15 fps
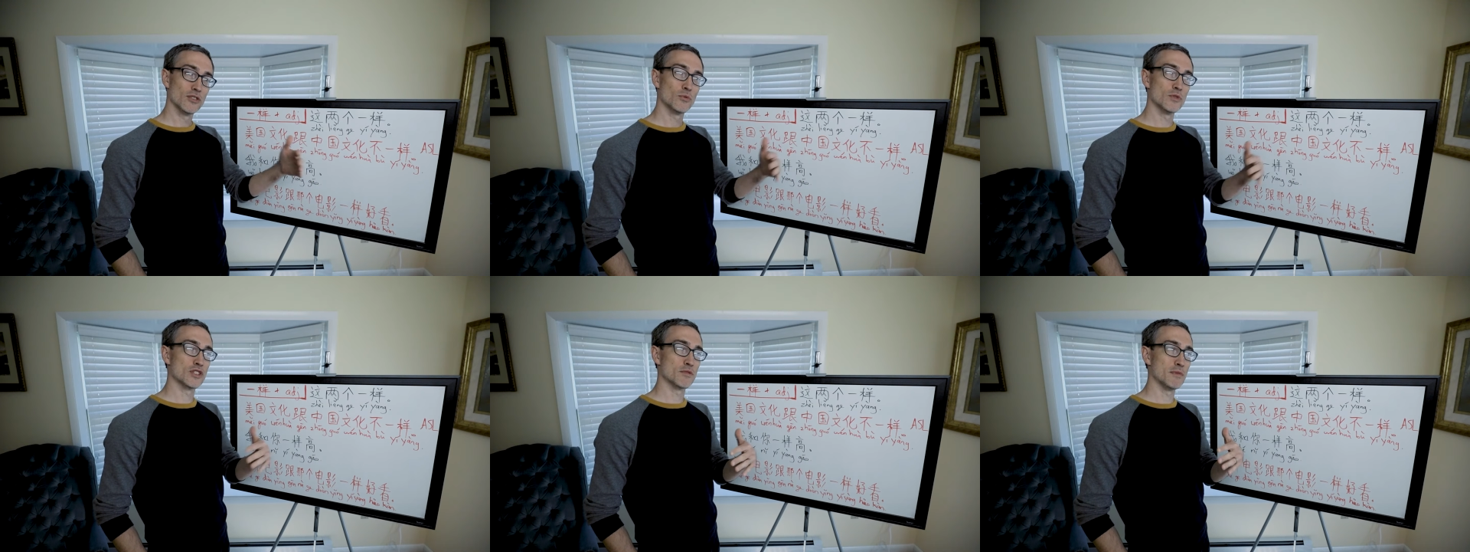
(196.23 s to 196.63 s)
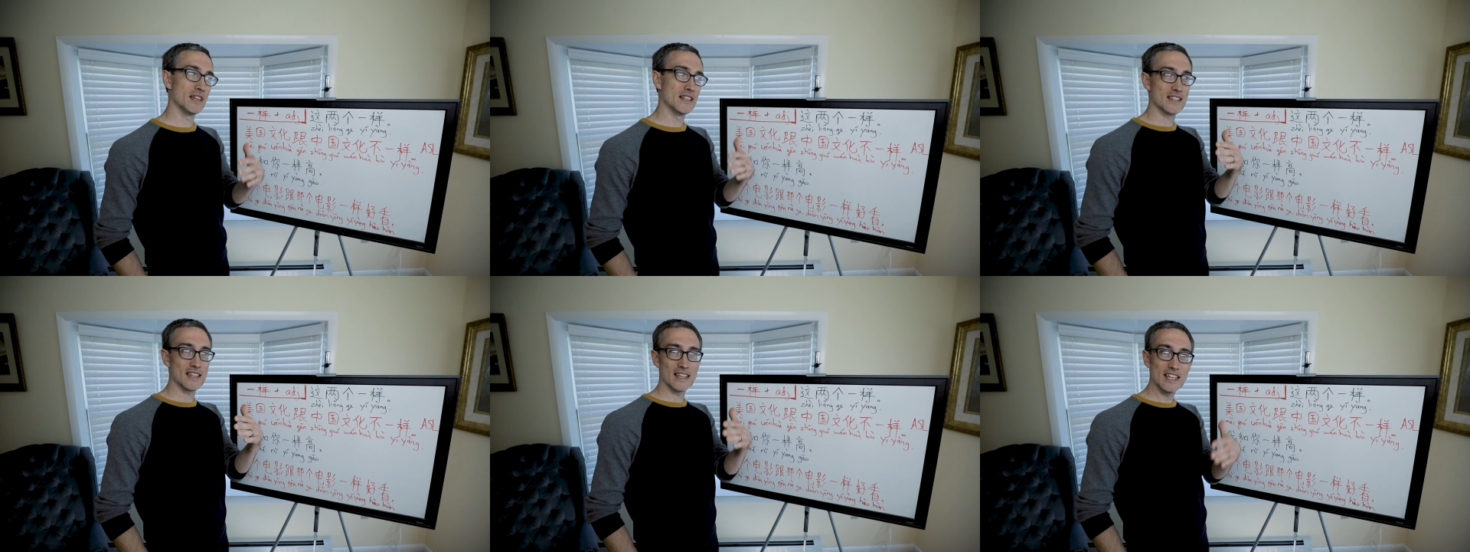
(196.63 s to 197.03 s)
which
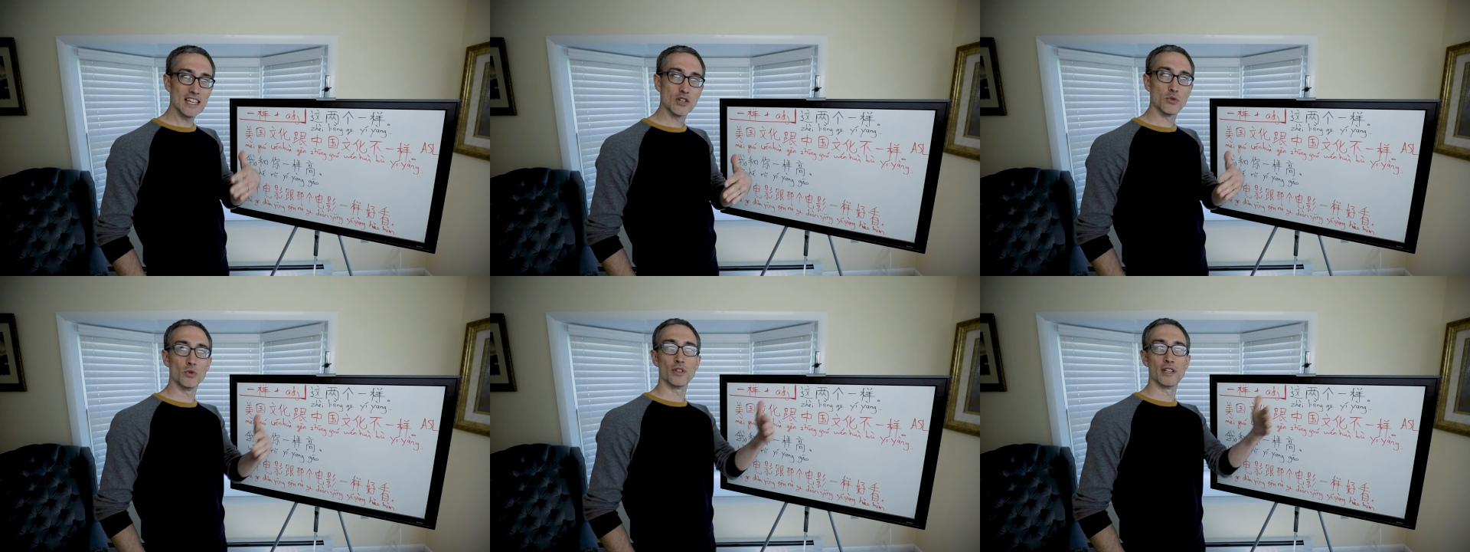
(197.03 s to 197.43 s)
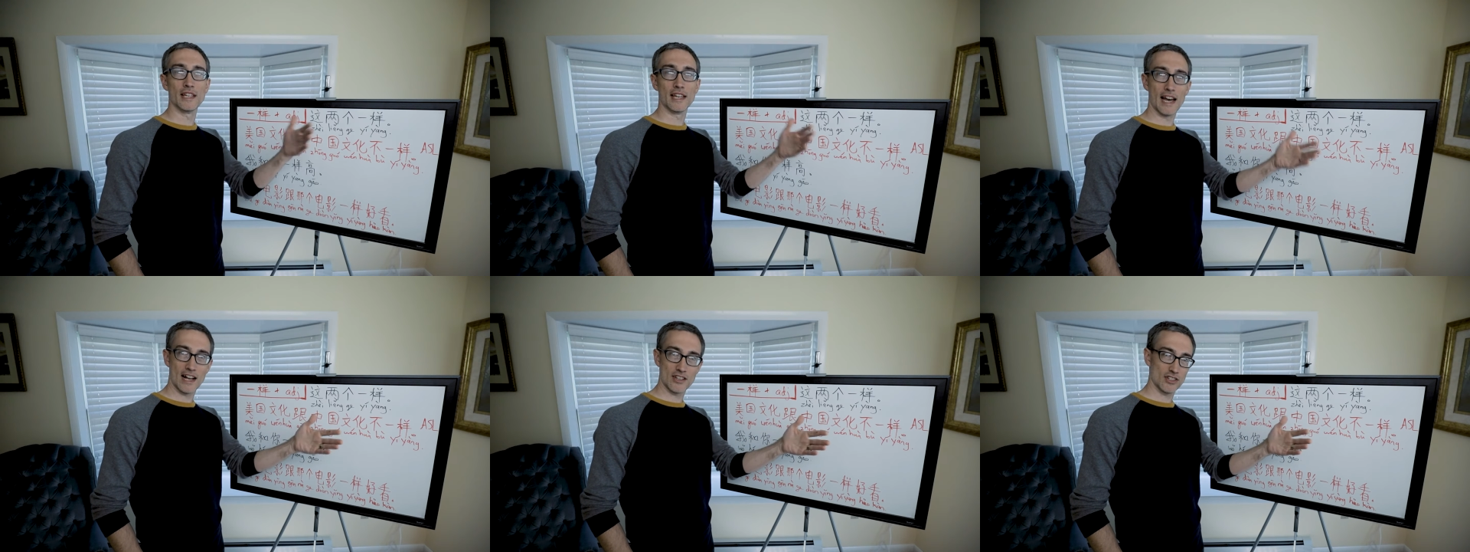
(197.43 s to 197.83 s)
means
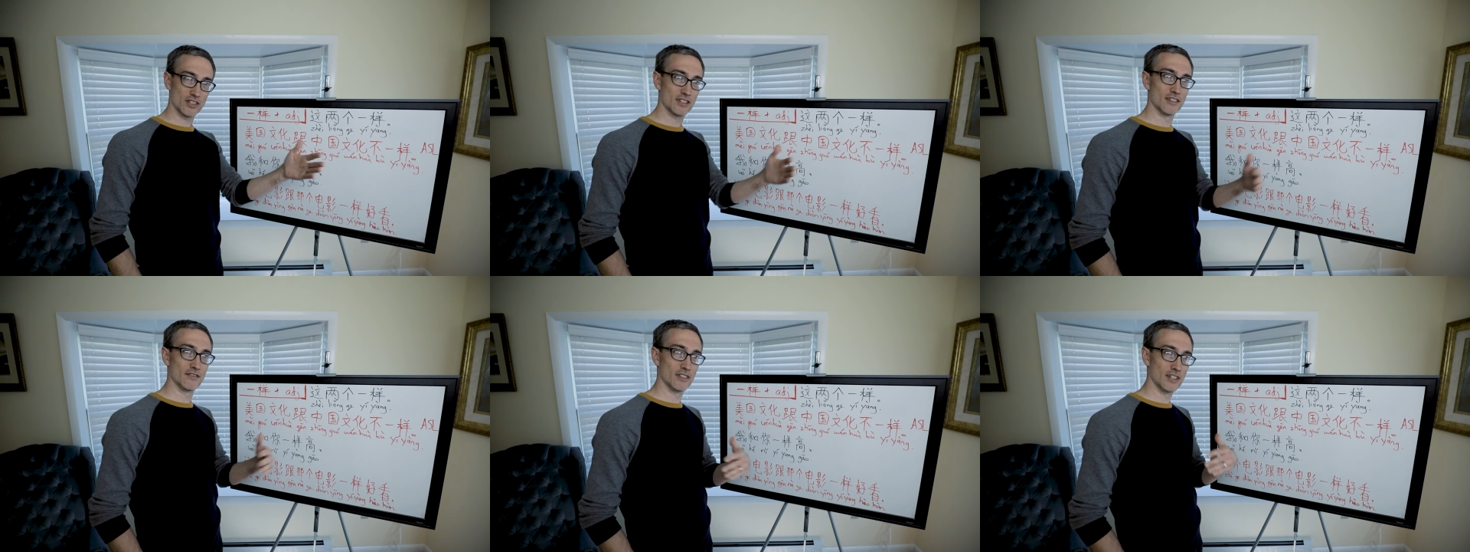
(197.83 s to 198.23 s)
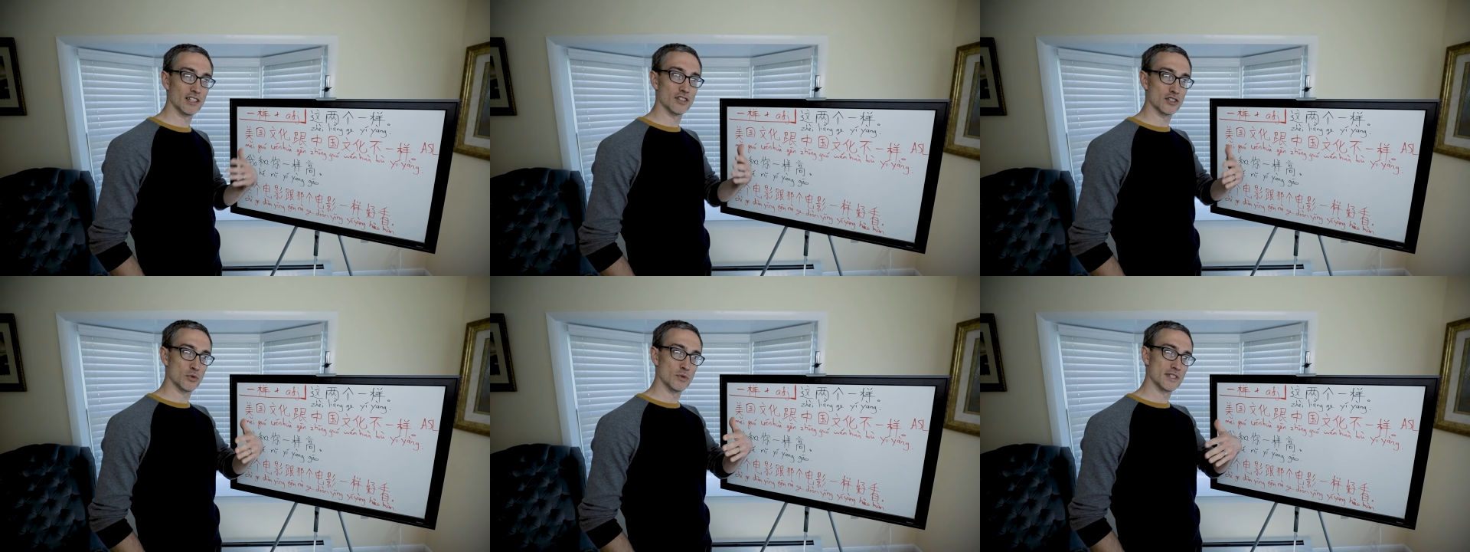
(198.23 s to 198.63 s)
equally adjective. In
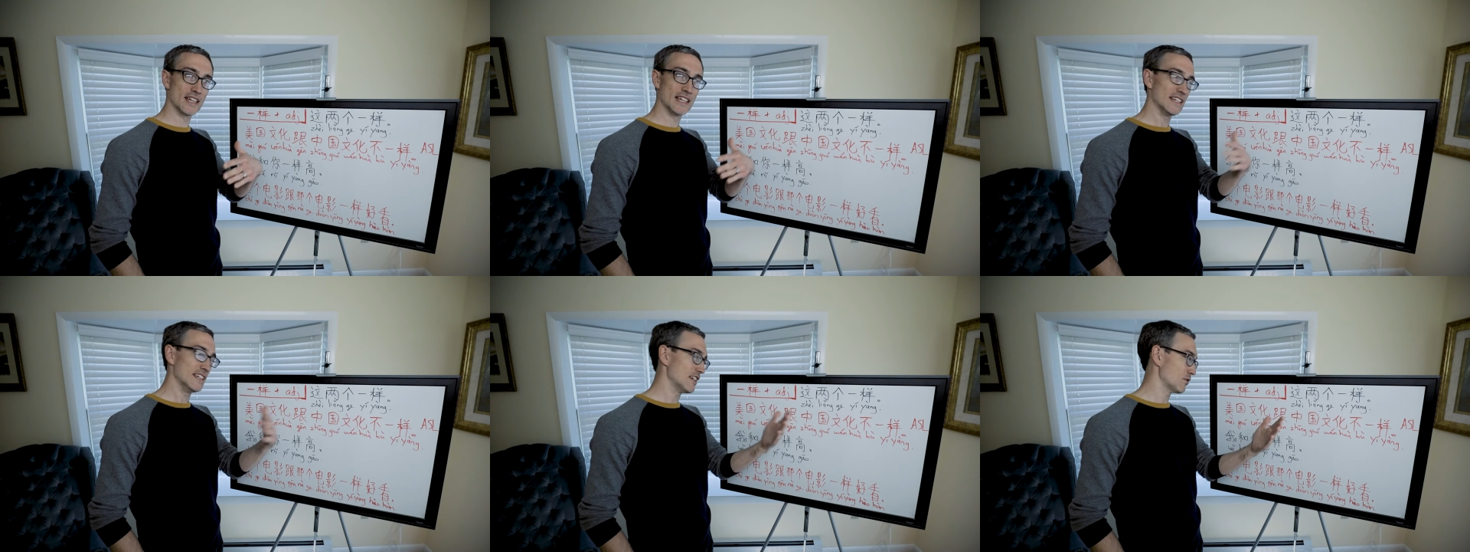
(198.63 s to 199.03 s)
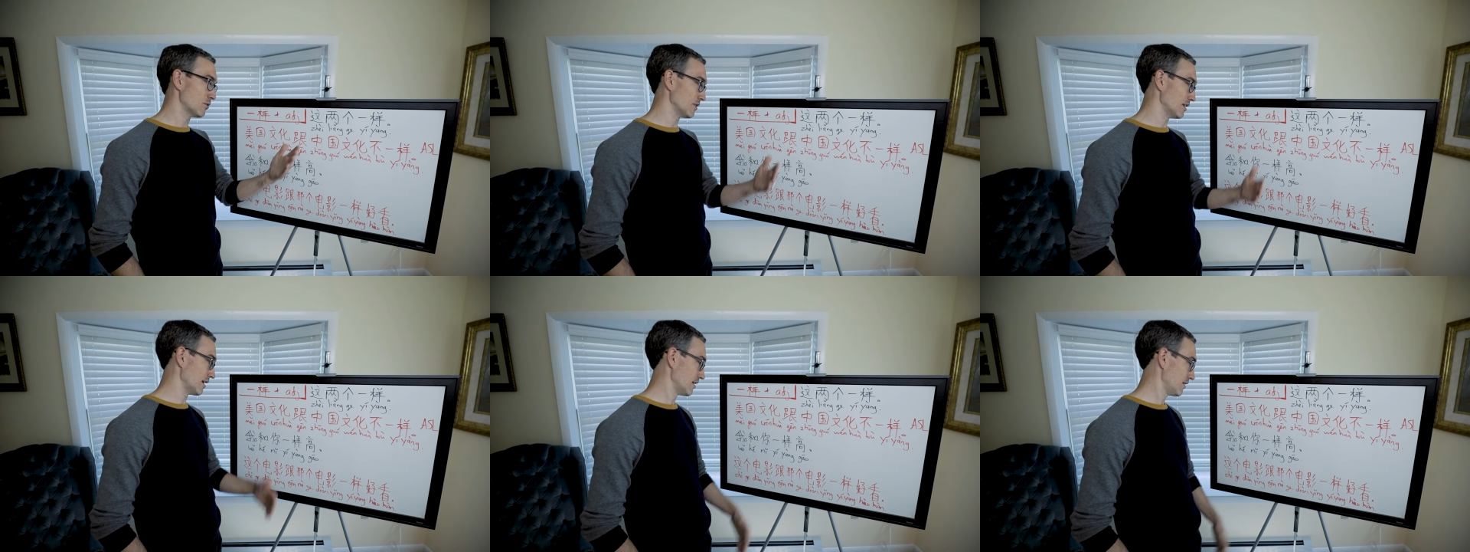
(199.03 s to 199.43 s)
English, we would say
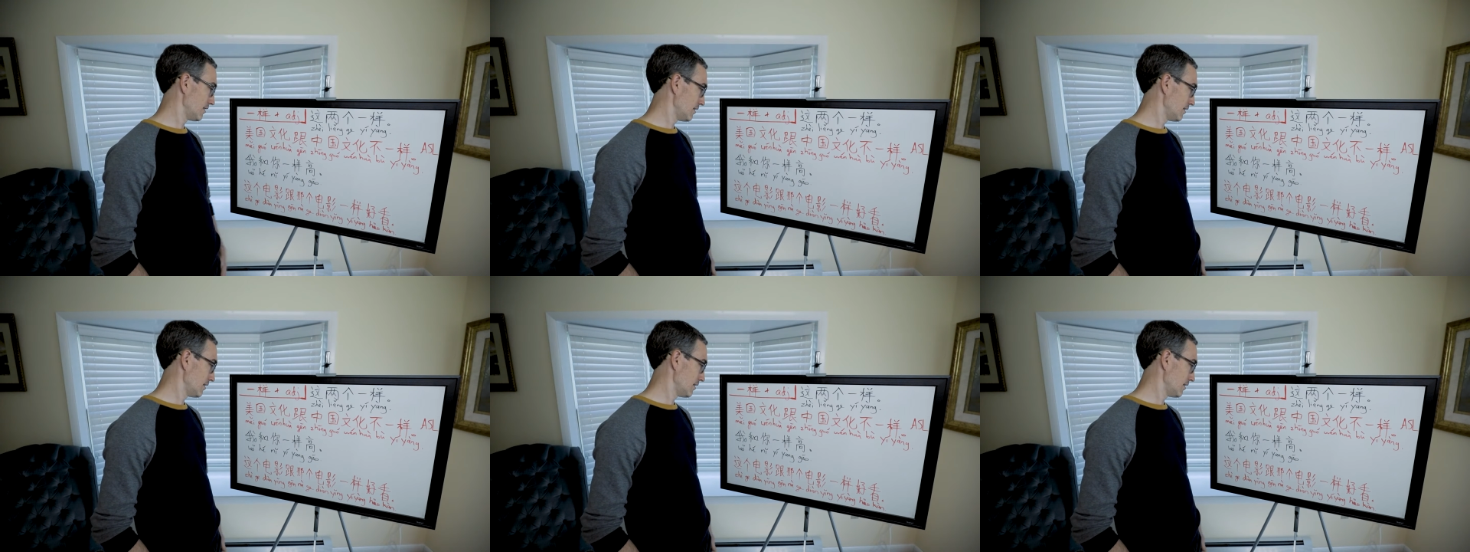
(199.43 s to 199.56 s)
equally.